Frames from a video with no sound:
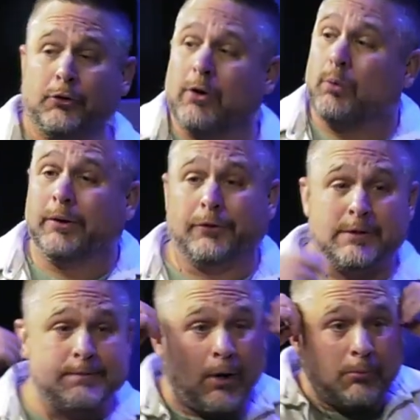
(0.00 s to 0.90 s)
and you're in a
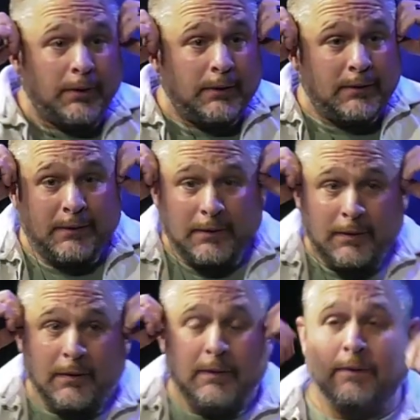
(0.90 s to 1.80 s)
wilderness moment.
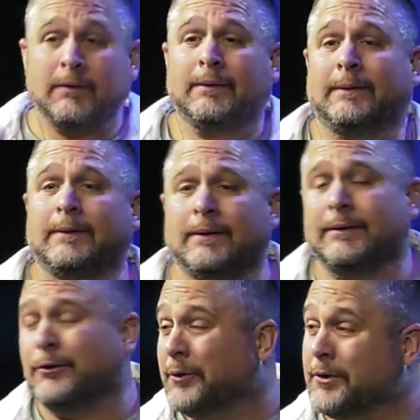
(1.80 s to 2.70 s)

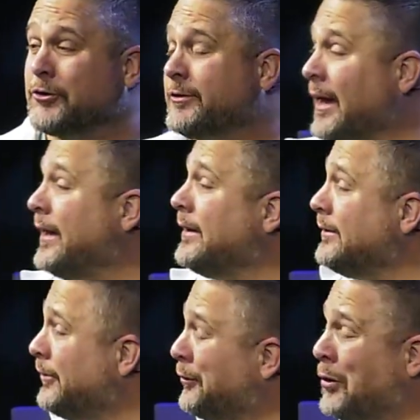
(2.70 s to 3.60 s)
You don't understand
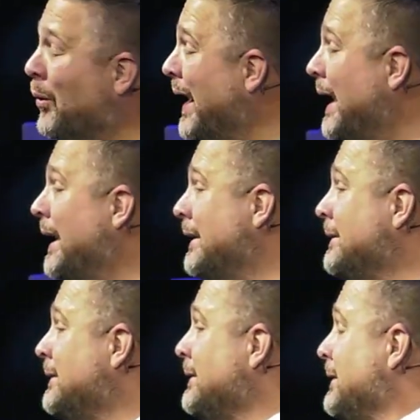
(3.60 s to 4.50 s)
it. You don't know why.
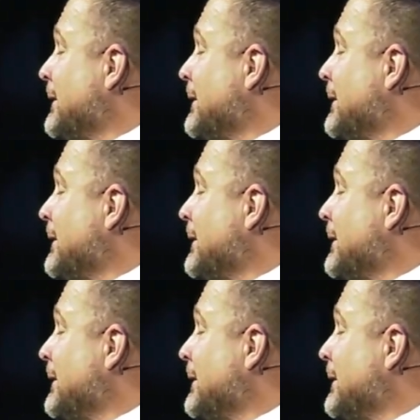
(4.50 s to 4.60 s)
And